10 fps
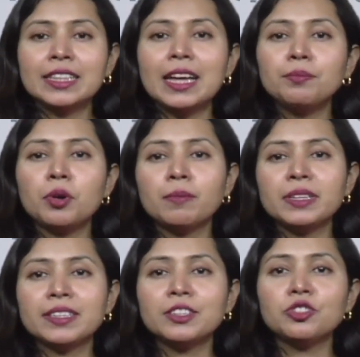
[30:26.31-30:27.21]
that
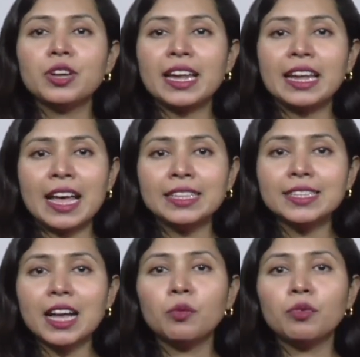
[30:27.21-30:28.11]
promises to
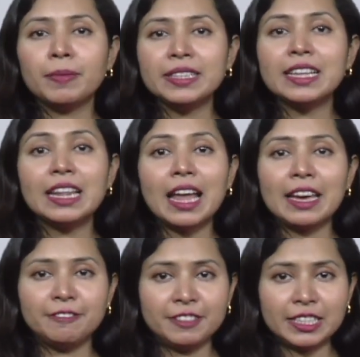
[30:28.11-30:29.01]
enhance a woman's
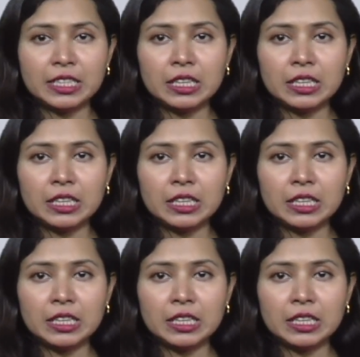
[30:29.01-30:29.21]
lives,